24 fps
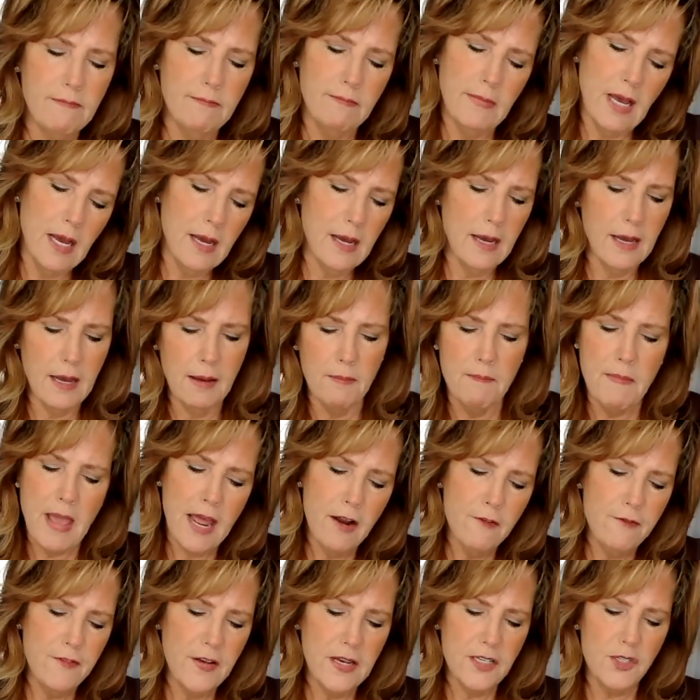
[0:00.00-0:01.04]
uh,
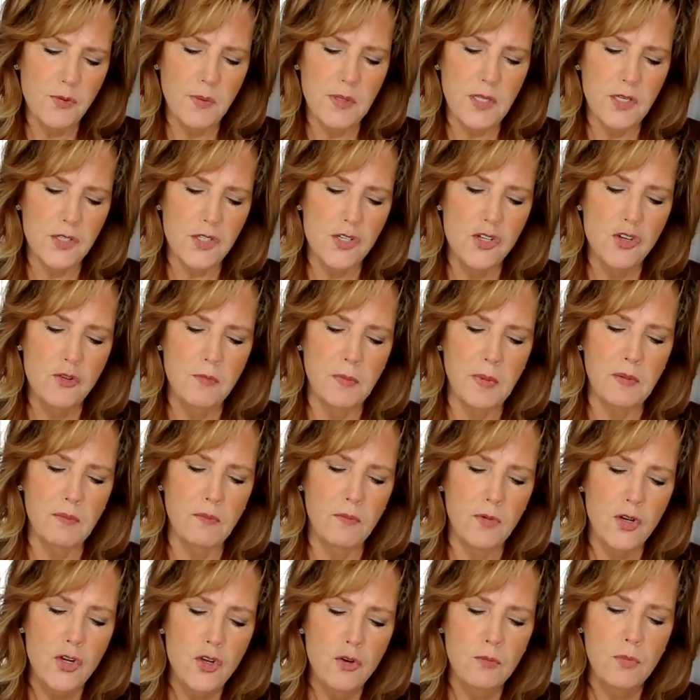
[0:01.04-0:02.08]
manifest with this new mo
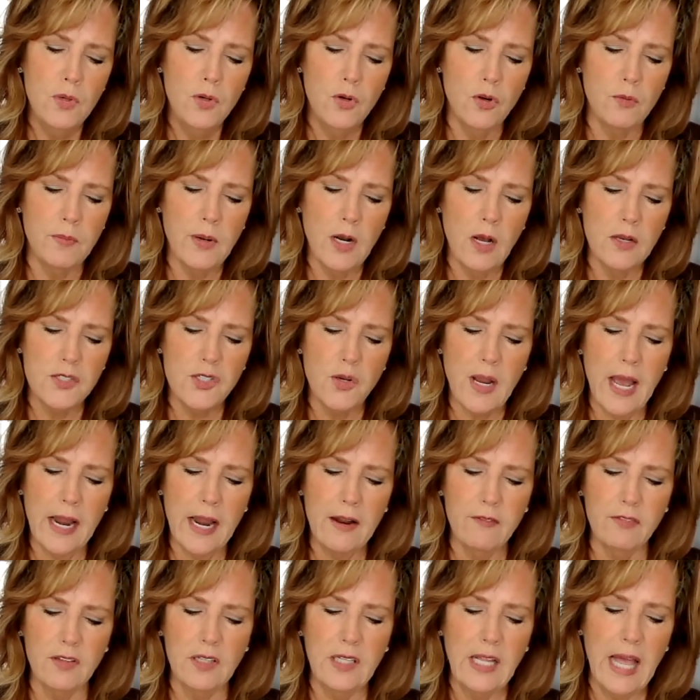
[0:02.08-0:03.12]
new moon, but also kind
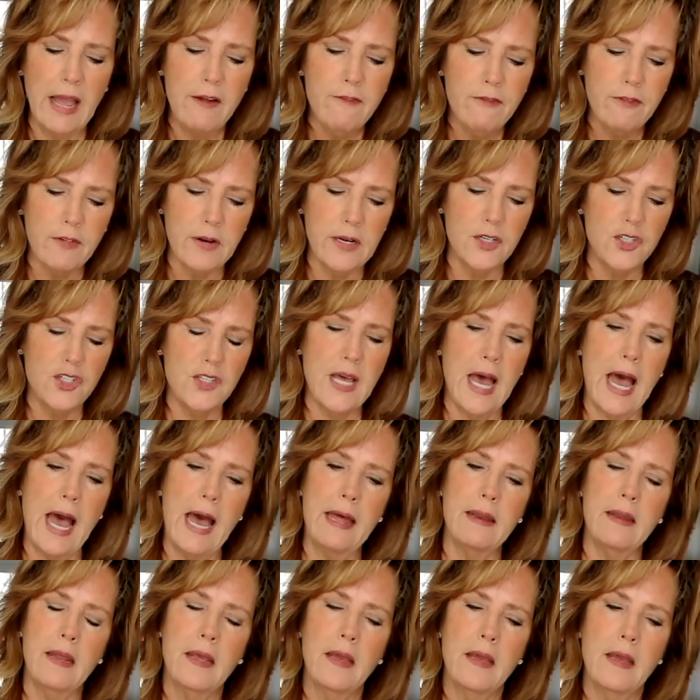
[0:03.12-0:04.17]
of leverage
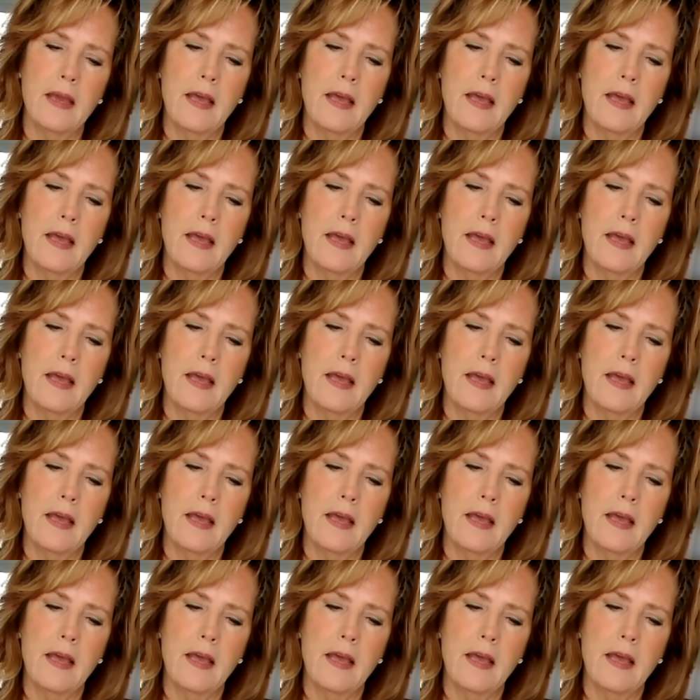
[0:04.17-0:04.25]
that